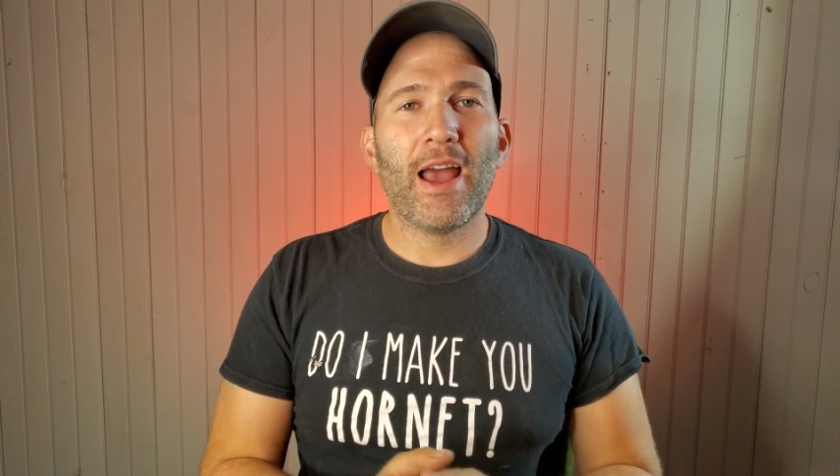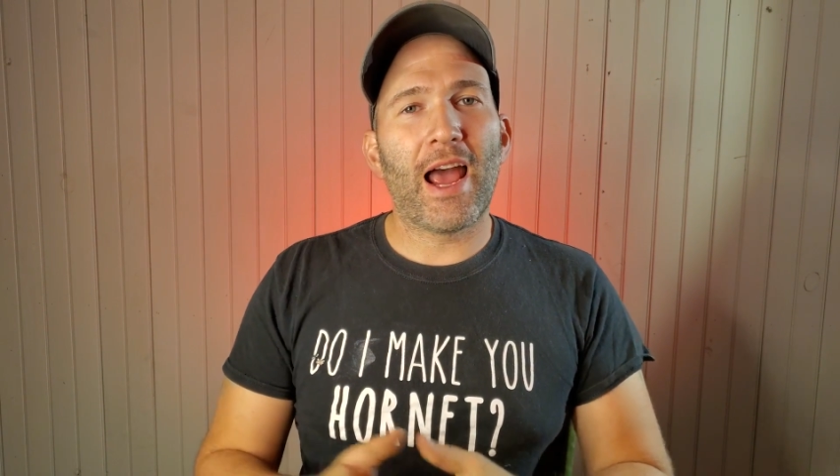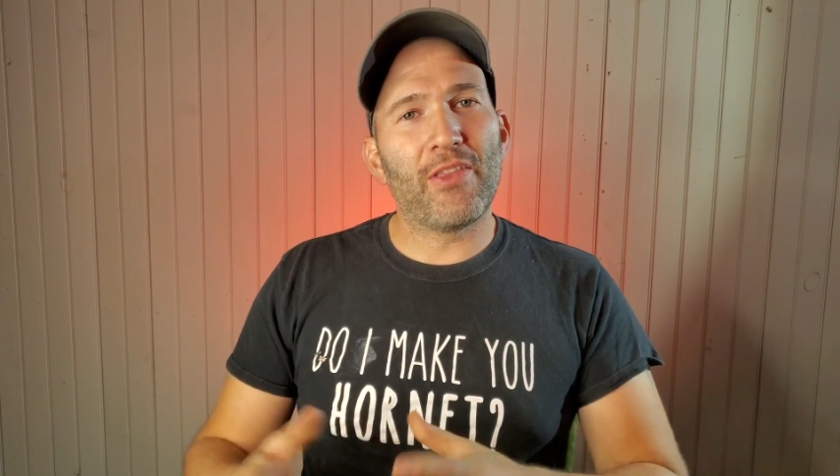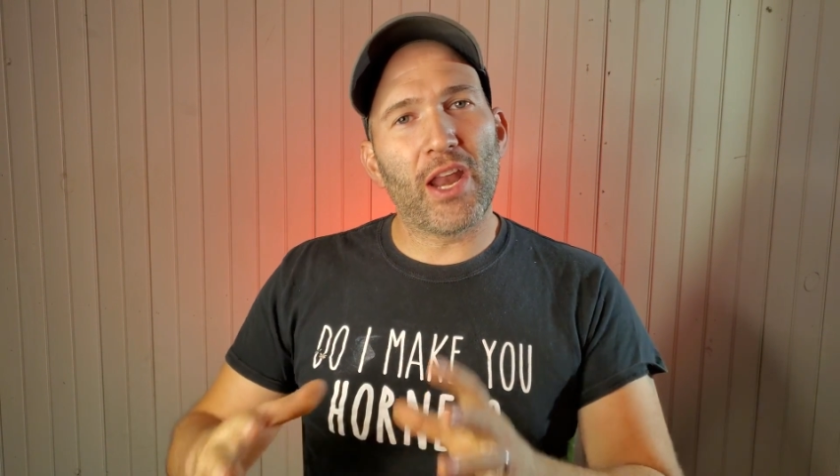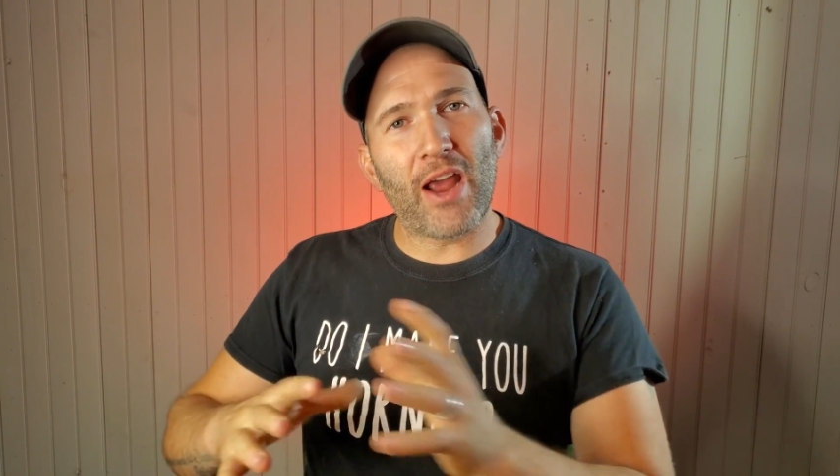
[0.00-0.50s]

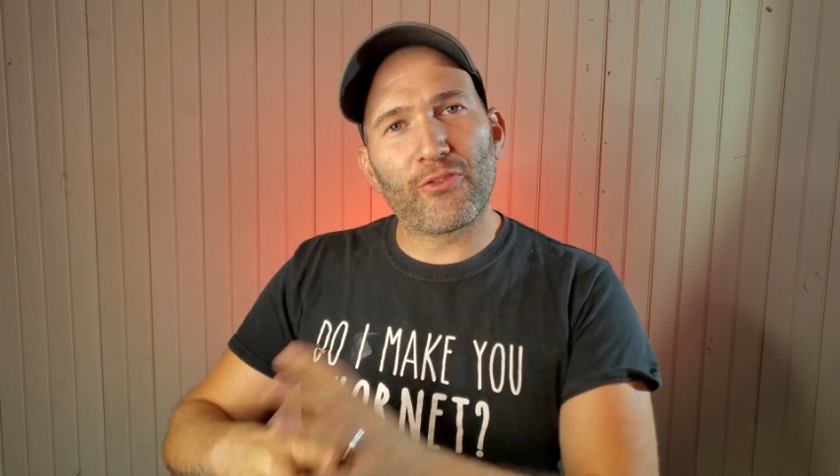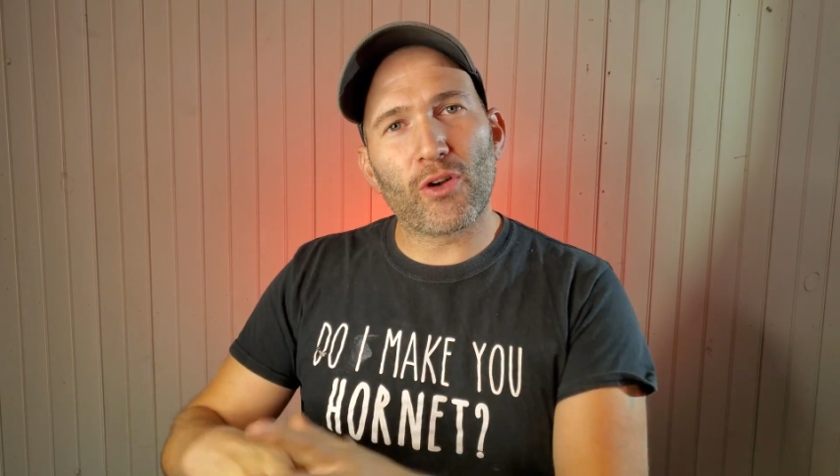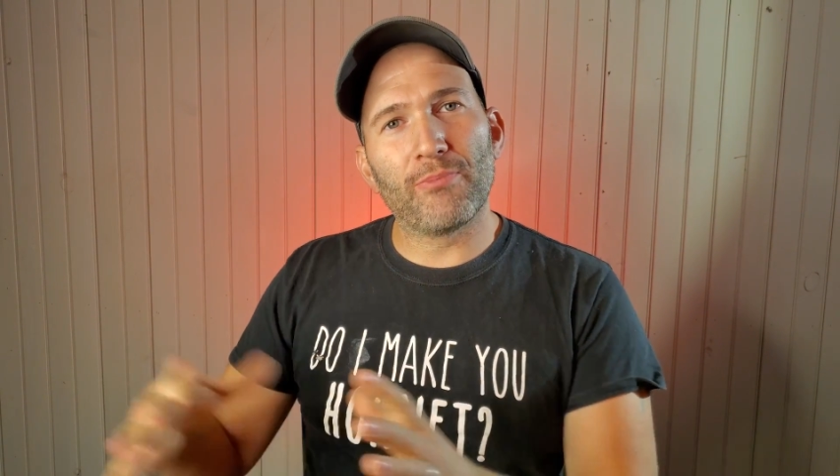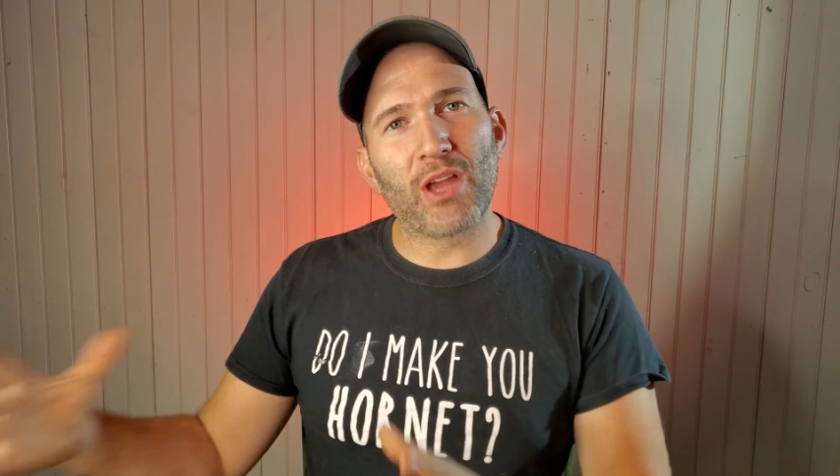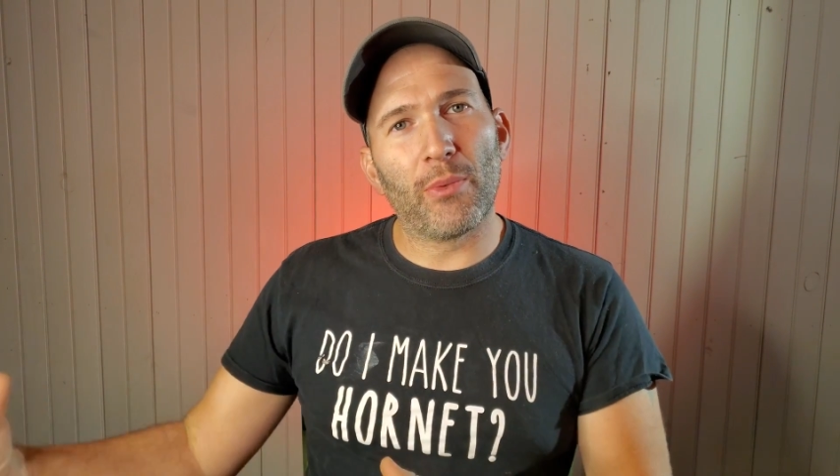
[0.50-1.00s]
And then
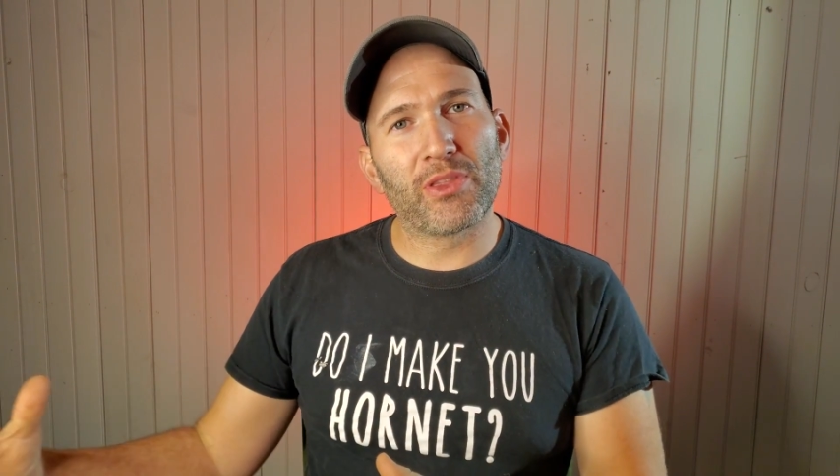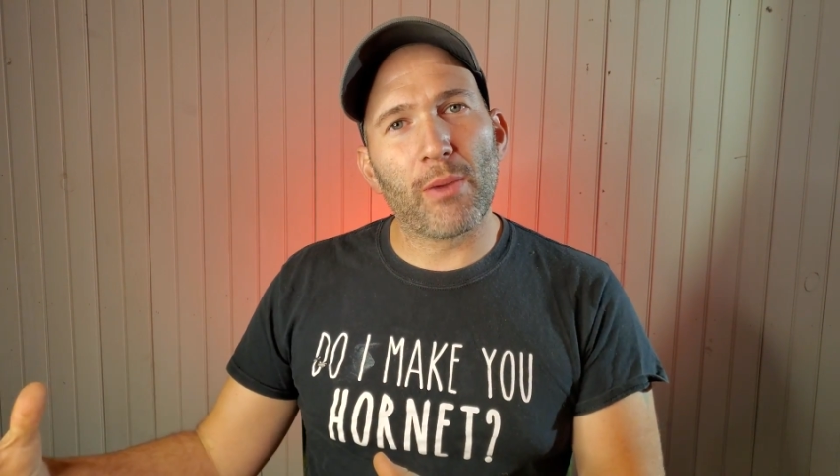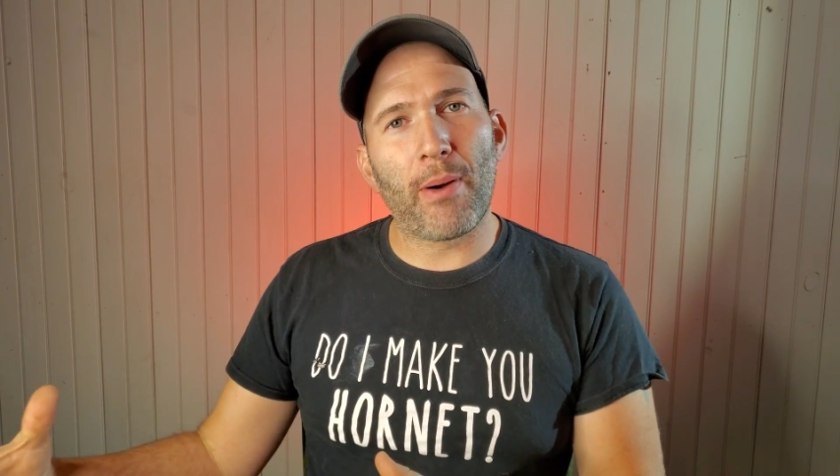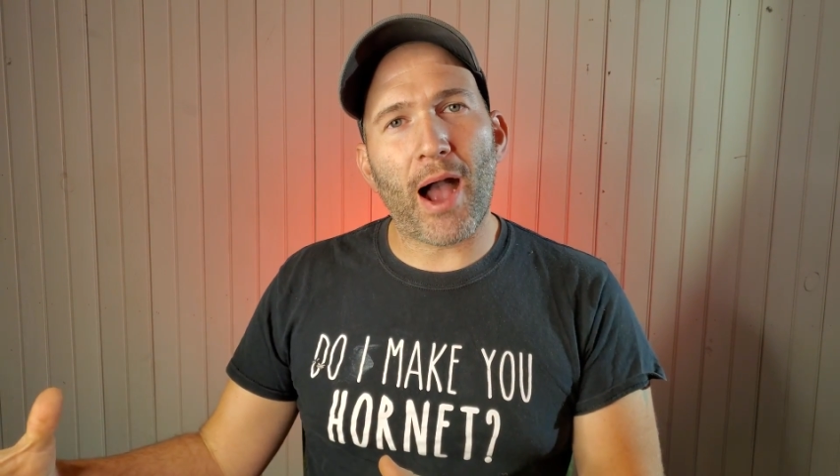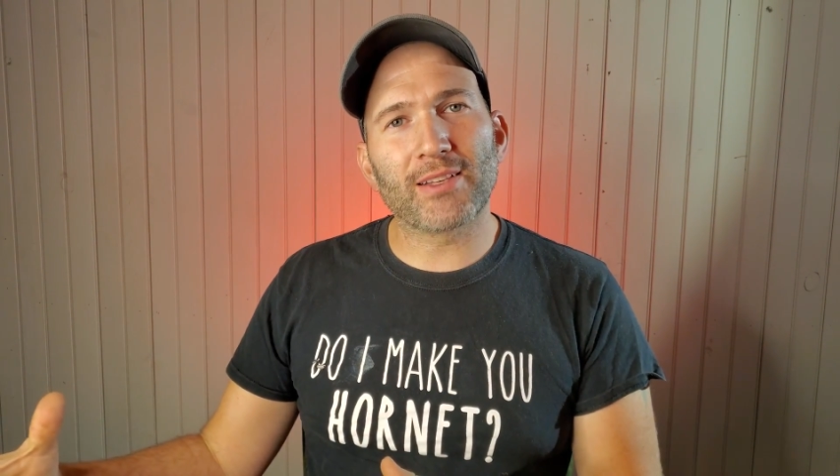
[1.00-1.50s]
after I'm done with the
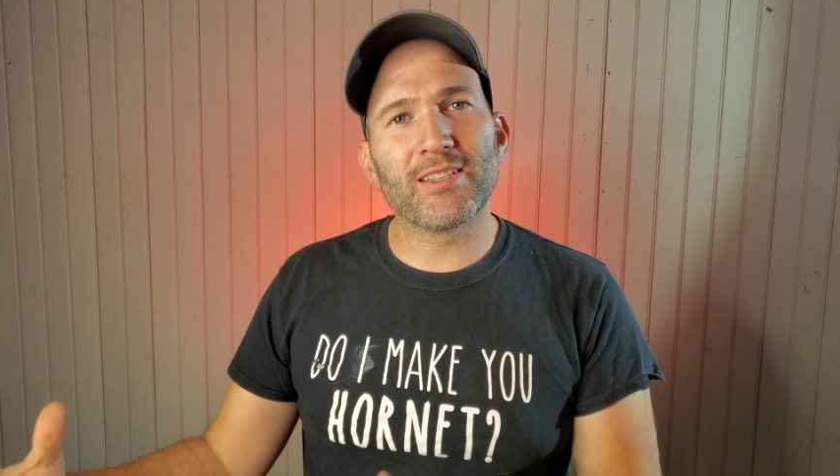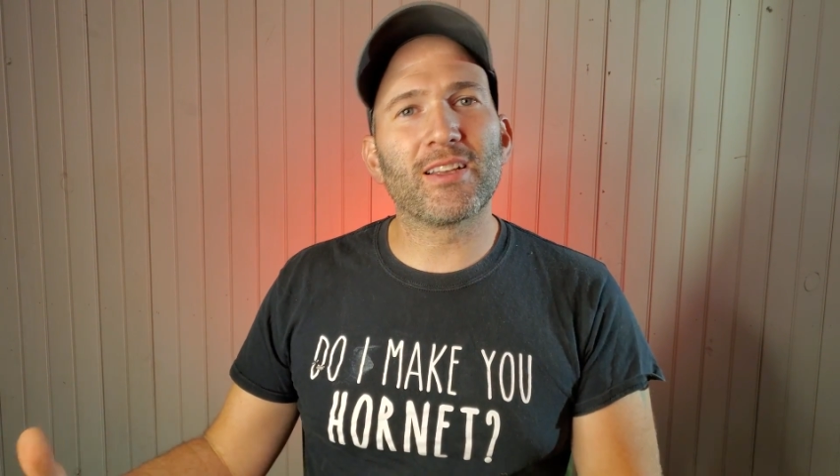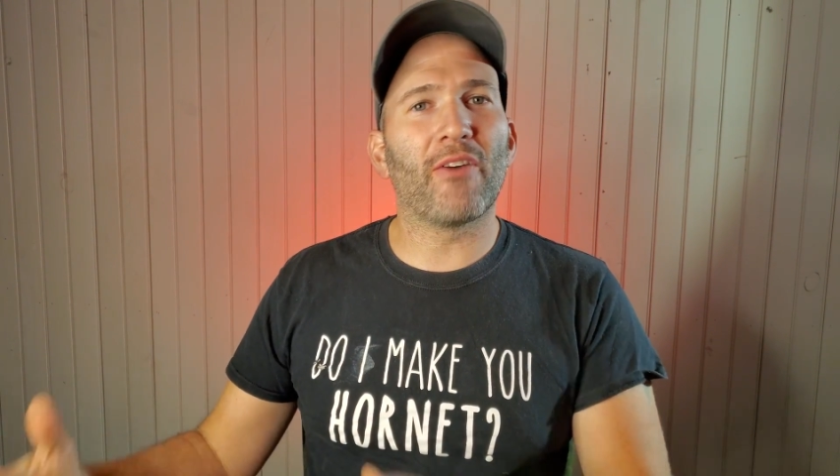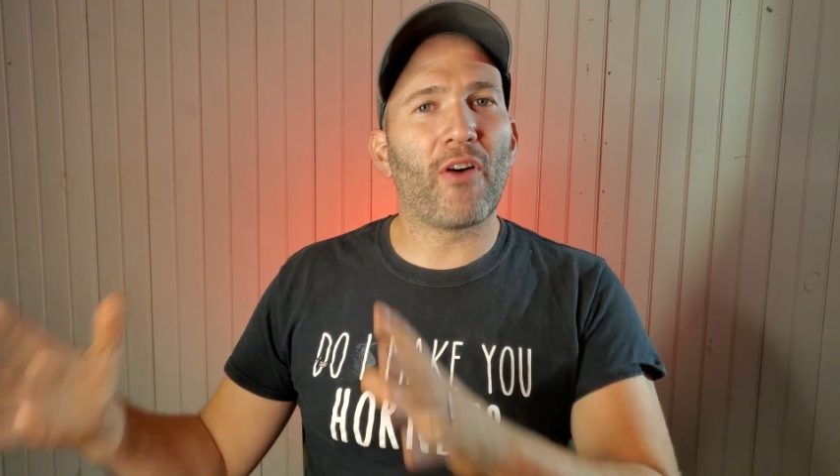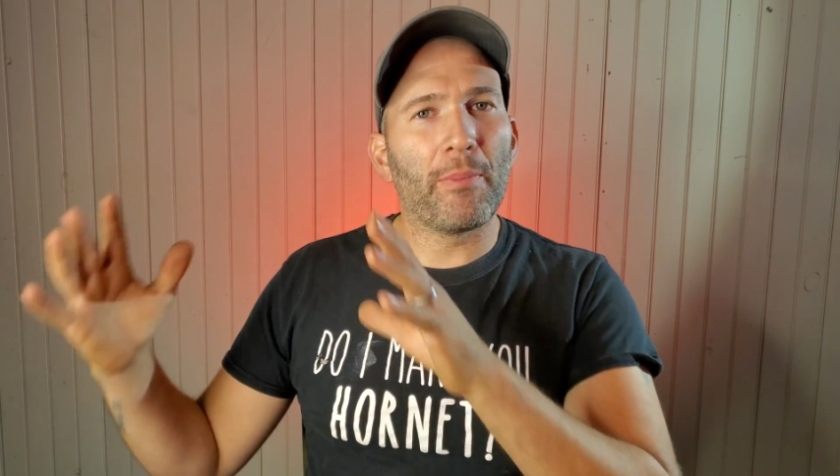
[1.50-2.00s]
epoxy stuff,